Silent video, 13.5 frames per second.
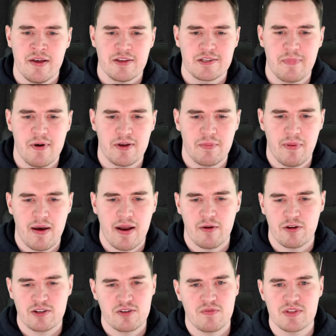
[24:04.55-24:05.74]
spoke about it,
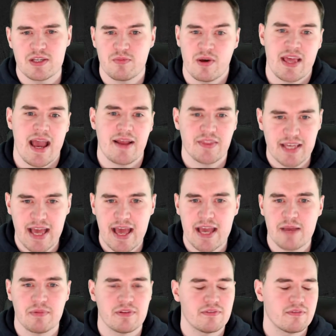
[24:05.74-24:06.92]
because obviously when they had the
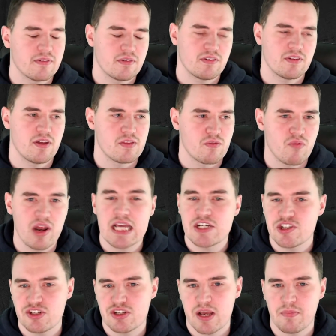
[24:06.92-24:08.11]
game and the
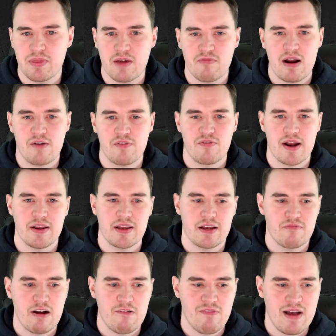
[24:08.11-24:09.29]
relationship that Ralf Rangnick
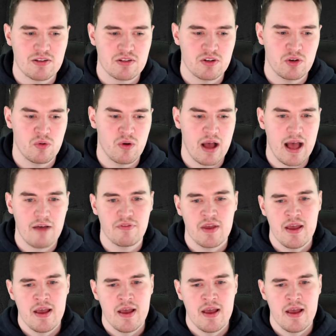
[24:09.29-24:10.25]
and Ralph Hasenhüttl will have,